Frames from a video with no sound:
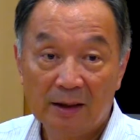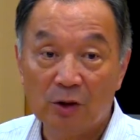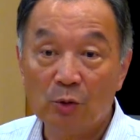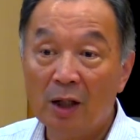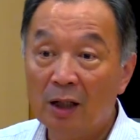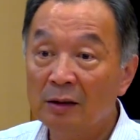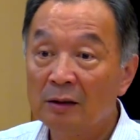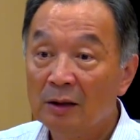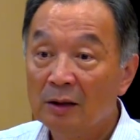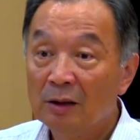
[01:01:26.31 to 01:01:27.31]
Iran,
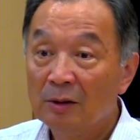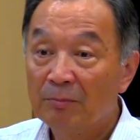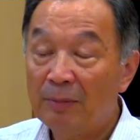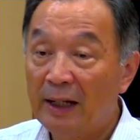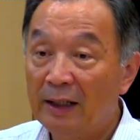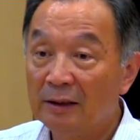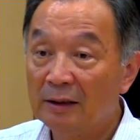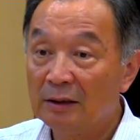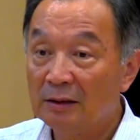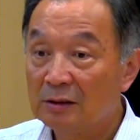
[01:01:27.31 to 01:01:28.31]
by
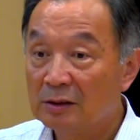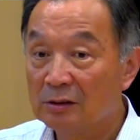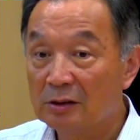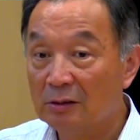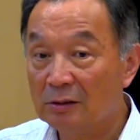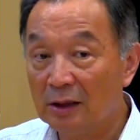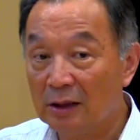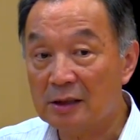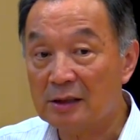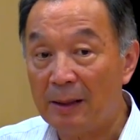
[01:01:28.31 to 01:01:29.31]
the so-called
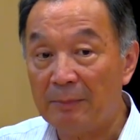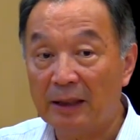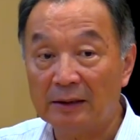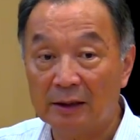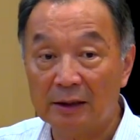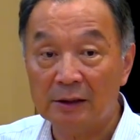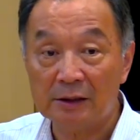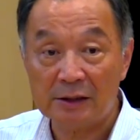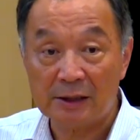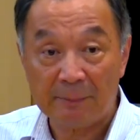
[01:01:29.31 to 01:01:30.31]
Islamic
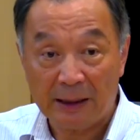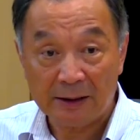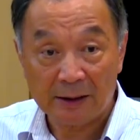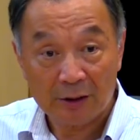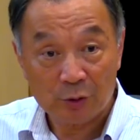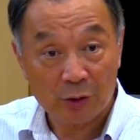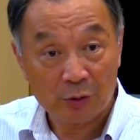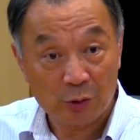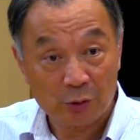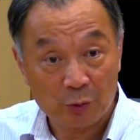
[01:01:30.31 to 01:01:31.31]

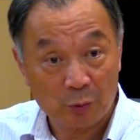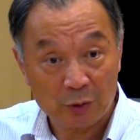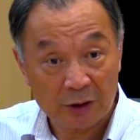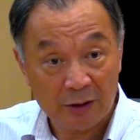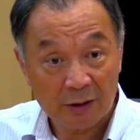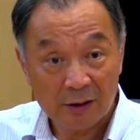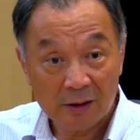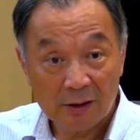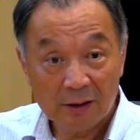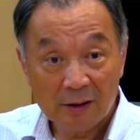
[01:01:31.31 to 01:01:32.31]
revolution,
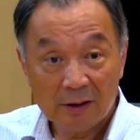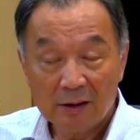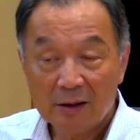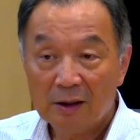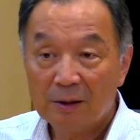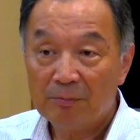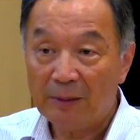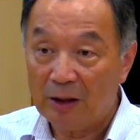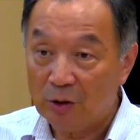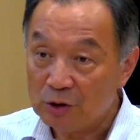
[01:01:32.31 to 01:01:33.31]

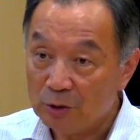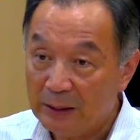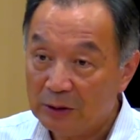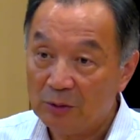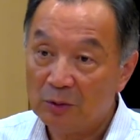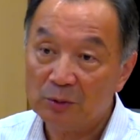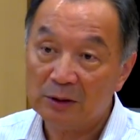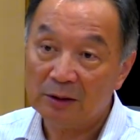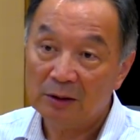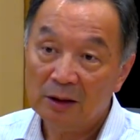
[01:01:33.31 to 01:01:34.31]
but also by the
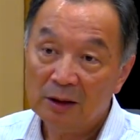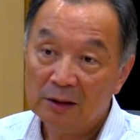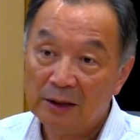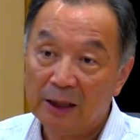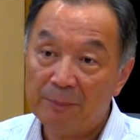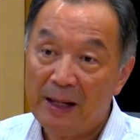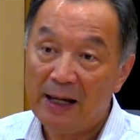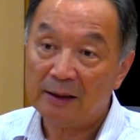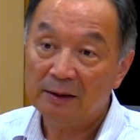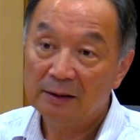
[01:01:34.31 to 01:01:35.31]
revolution, take
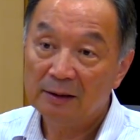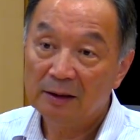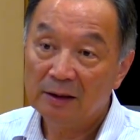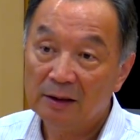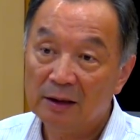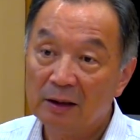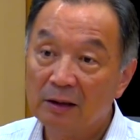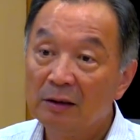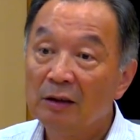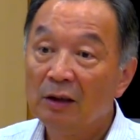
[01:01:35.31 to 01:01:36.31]
back their